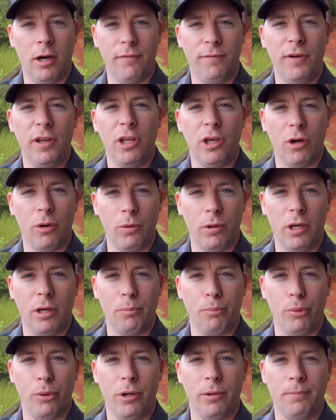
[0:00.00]
video
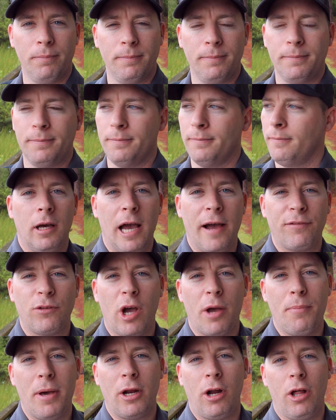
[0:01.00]
input.
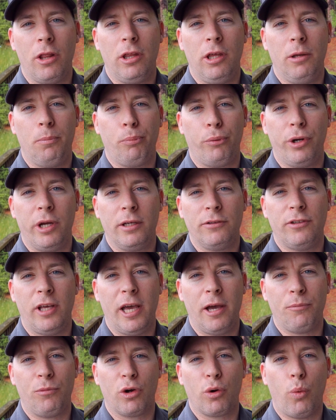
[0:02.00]
After I met all the
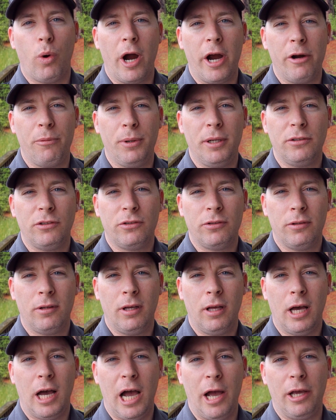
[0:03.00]
pre-exam requirements,
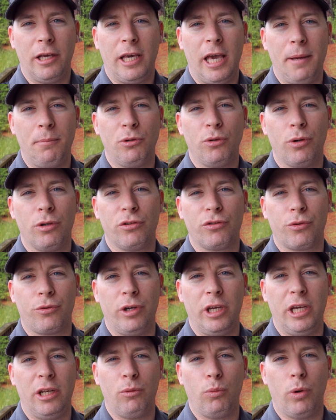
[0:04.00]
I came to a
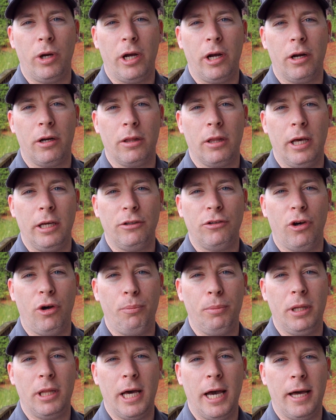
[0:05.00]
screen where they
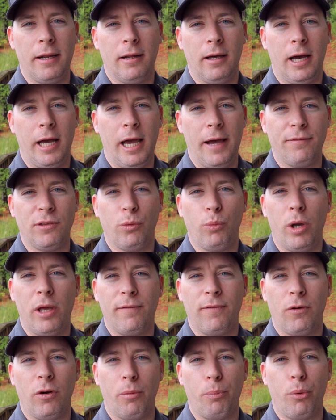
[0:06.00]
told me that I have to
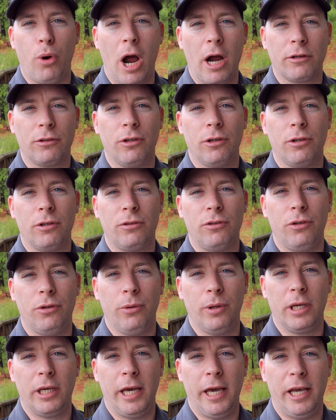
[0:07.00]
wait for a proctor
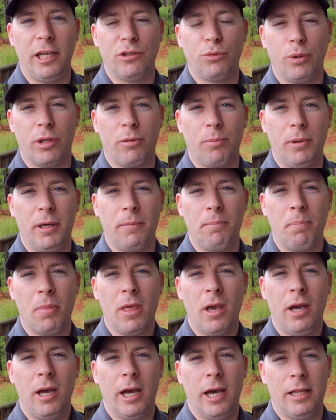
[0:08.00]
to engage with me,
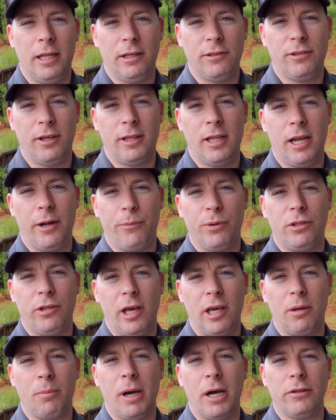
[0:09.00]
and they said that it would
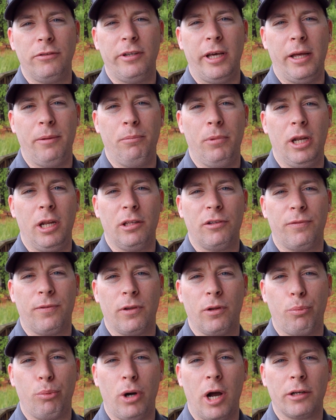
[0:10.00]
take about 10 minutes
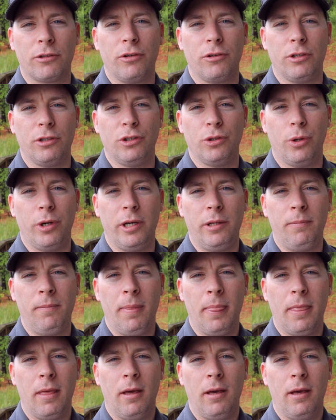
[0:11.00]
for the proctor to join,
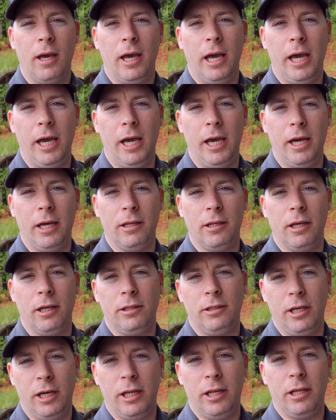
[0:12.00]
and
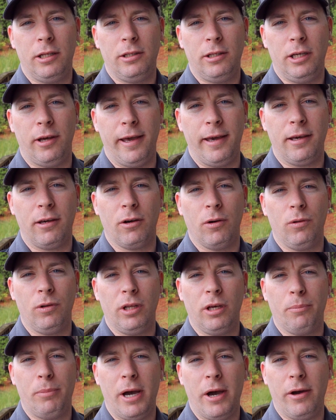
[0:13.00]
it did take
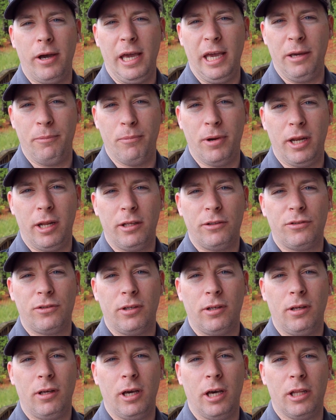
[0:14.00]
only about 8
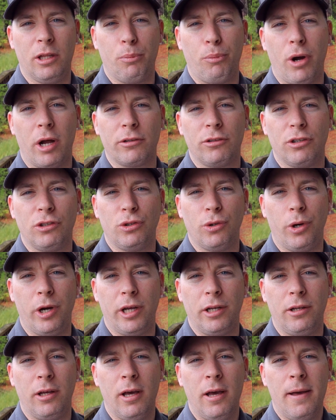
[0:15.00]
minutes, and the proctor
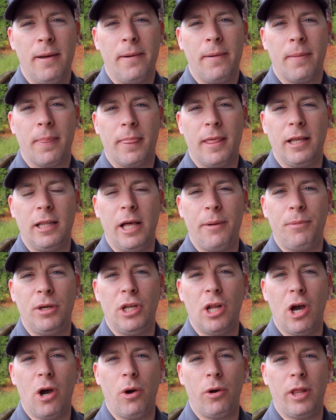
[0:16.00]
joined. They let me
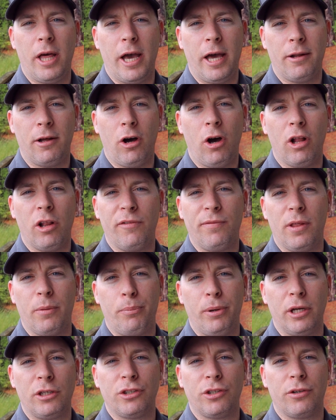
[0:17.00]
know that all of the
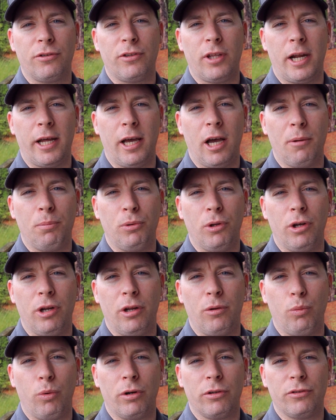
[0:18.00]
pictures that I
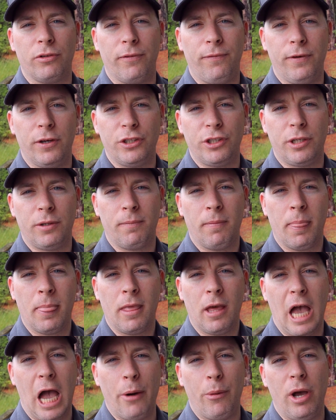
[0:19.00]
uploaded were sufficient.
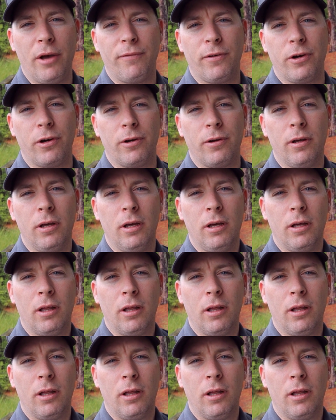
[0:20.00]
However,